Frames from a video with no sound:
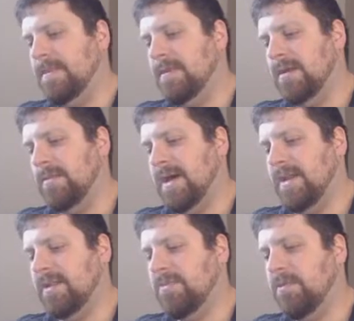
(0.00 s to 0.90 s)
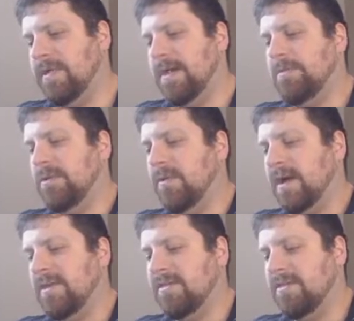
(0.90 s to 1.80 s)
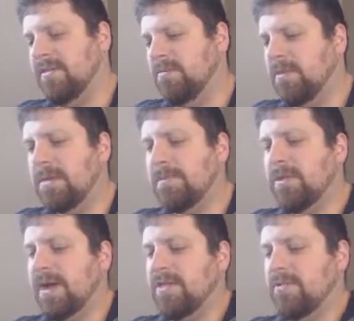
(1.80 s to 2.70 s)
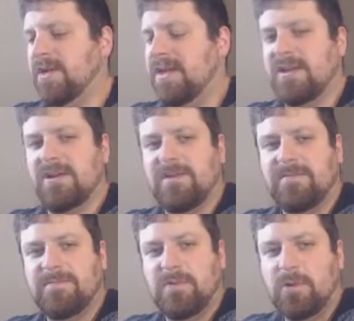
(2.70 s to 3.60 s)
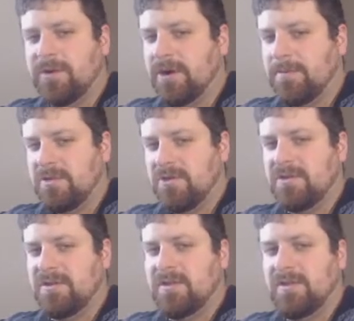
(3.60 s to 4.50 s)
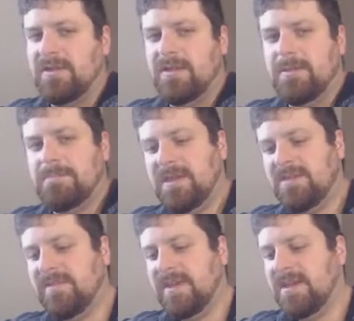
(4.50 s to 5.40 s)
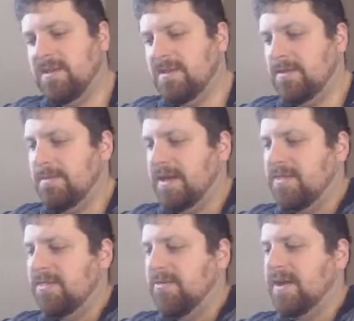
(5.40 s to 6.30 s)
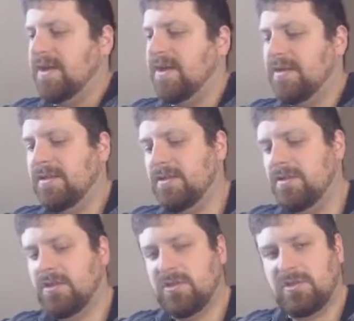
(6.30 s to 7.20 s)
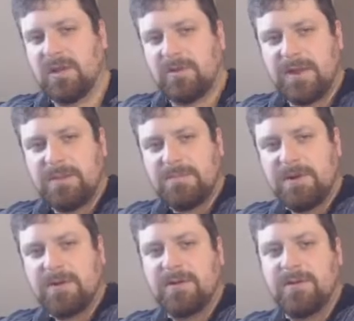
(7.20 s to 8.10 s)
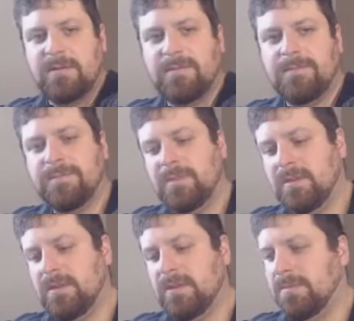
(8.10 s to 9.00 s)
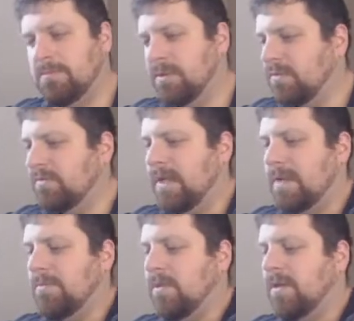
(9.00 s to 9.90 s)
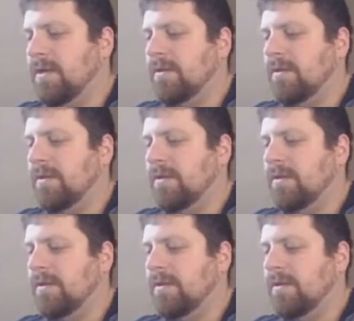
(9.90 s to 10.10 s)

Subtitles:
Come on, let's pull that Blue Eyes. Let's pull that Blue Eyes right here. Or Dark Magician. Beast Fang, Monster Egg, Skull Red Bird, Blue Flame Boy.